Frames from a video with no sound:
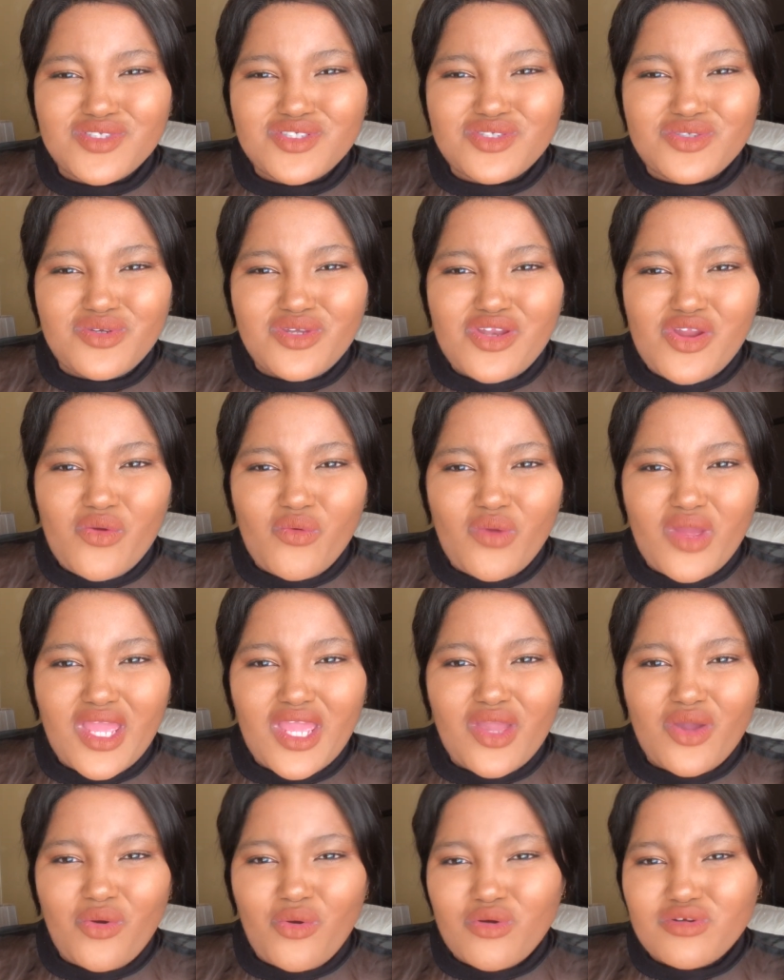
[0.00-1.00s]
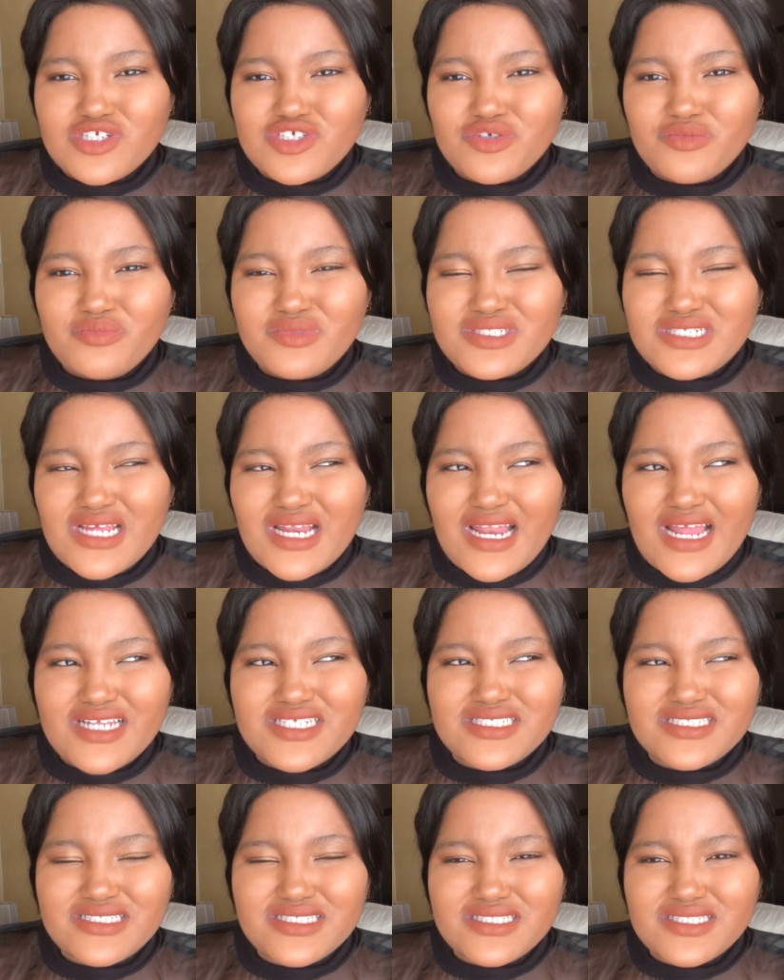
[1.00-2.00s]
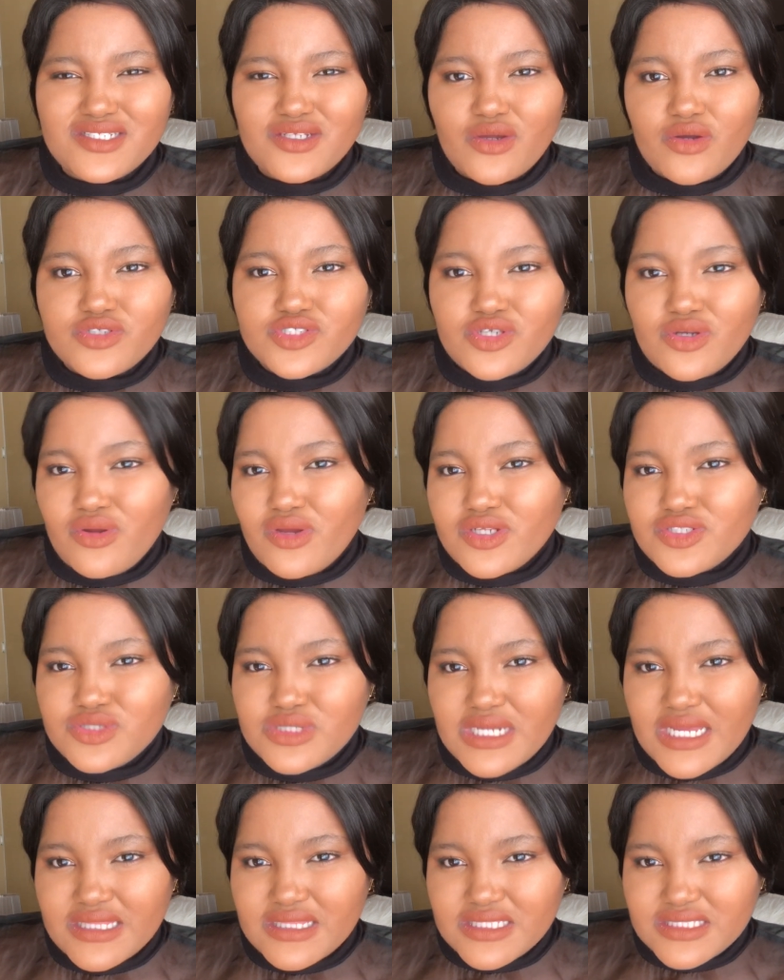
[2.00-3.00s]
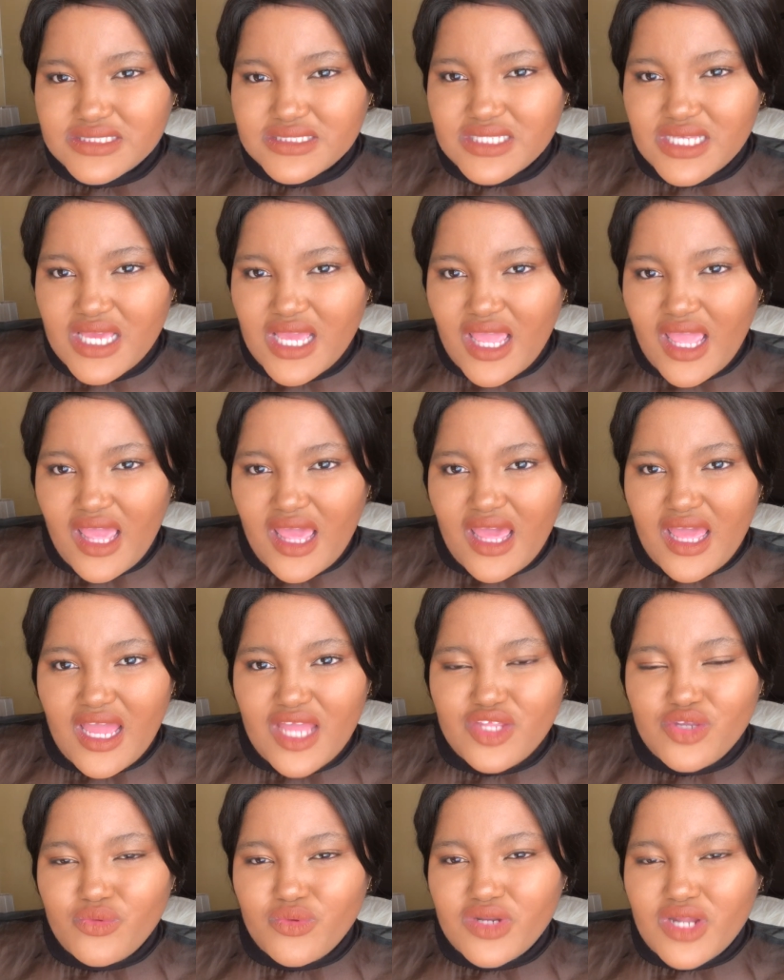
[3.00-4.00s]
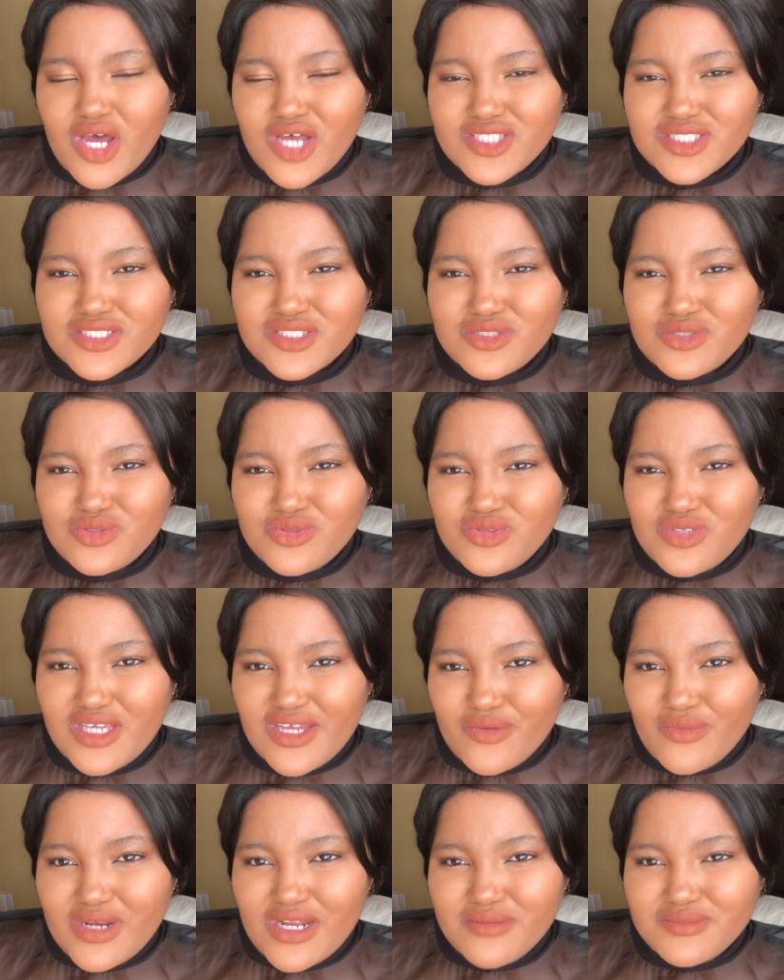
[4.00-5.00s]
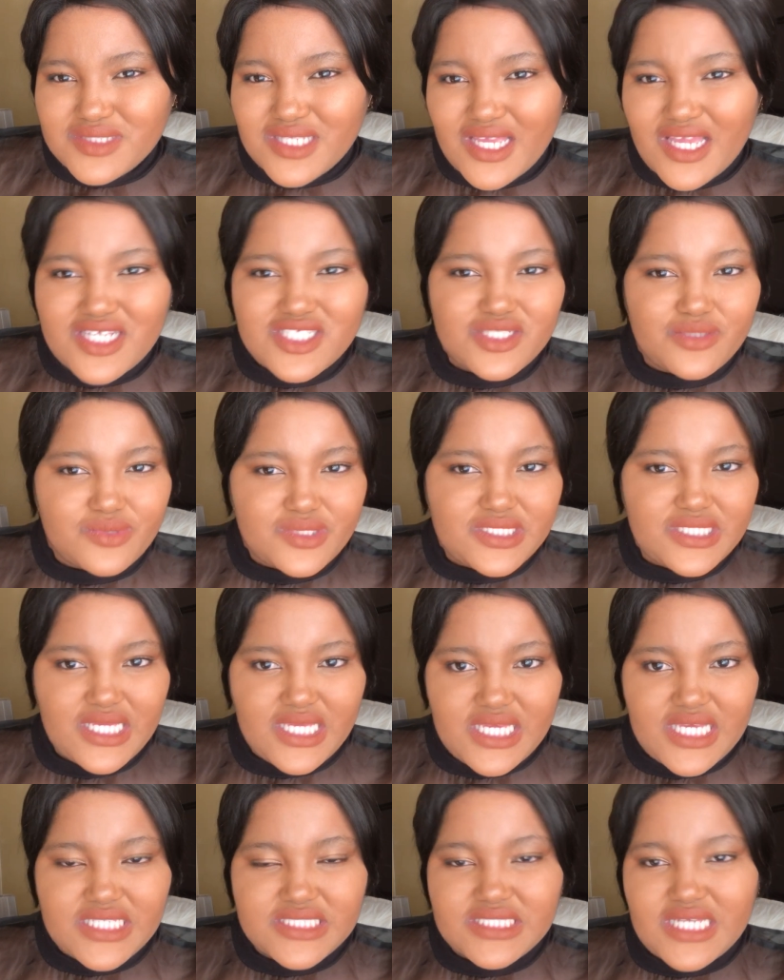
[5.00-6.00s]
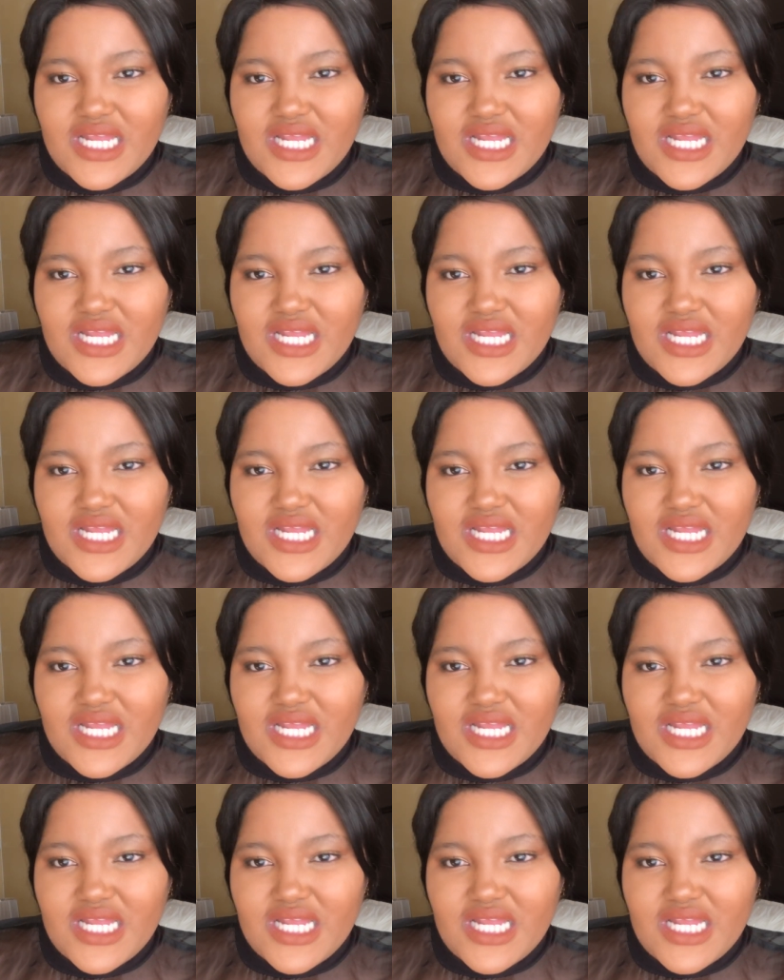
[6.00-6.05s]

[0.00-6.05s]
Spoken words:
you in a way, or she would pretend like she's listening, or she'd look at you like this, and you would ask, do you get what I'm saying? And she would say yes.